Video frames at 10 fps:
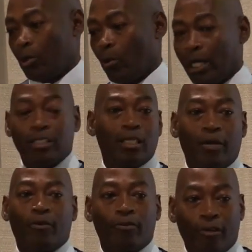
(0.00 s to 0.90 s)
once he
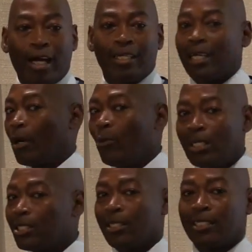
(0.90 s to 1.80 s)
left on Friday, I
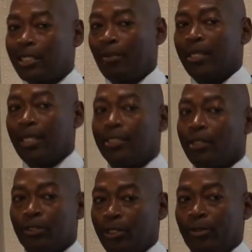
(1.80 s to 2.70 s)
wasn't going to see him again
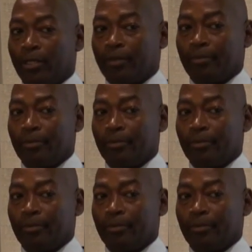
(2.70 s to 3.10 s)
until Tuesday.